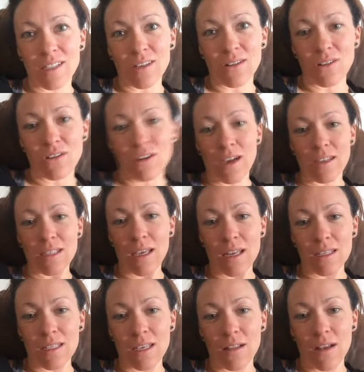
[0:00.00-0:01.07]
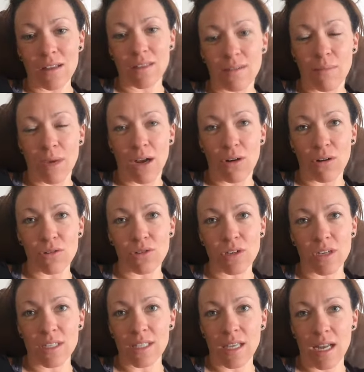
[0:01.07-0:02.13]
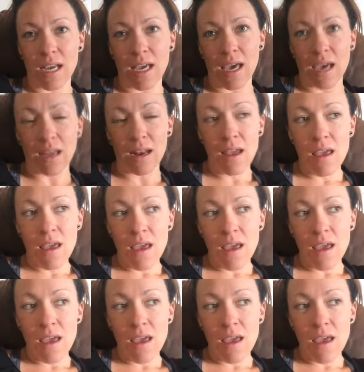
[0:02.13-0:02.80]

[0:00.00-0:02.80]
so you guys get to see lots of my groceries that I get.